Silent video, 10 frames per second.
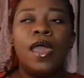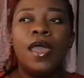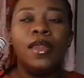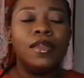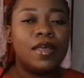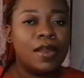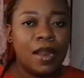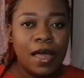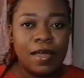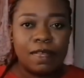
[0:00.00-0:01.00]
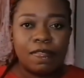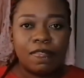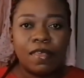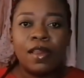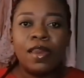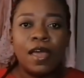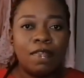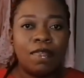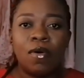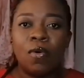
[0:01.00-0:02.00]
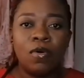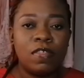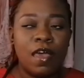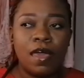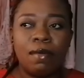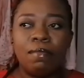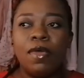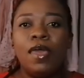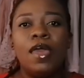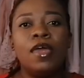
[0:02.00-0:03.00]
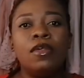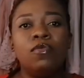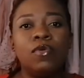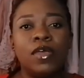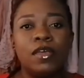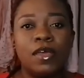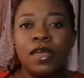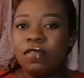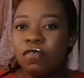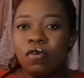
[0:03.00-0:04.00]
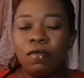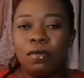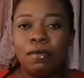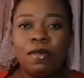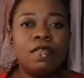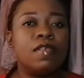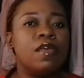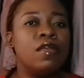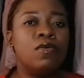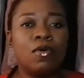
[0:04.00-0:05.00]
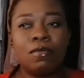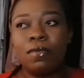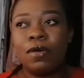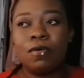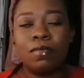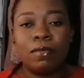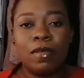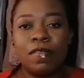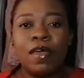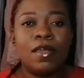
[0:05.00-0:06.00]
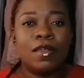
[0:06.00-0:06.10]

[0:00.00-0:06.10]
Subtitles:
and it lasts the whole time, and it will get you compliments. It got me compliments.